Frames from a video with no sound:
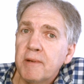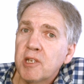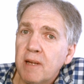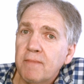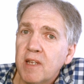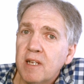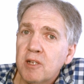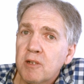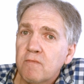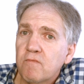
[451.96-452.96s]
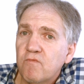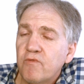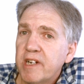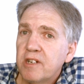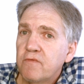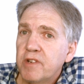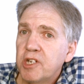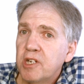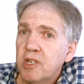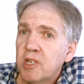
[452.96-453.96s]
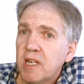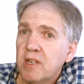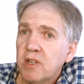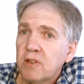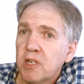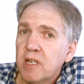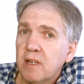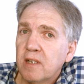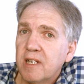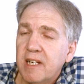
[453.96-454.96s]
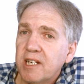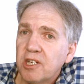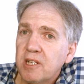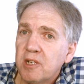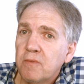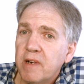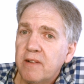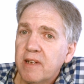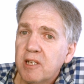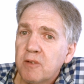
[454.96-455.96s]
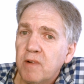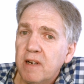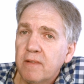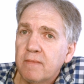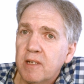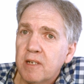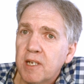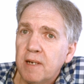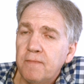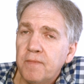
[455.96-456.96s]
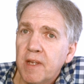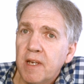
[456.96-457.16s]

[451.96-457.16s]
But some things, rigid as tensile steel and naturally swearing is one of them that um,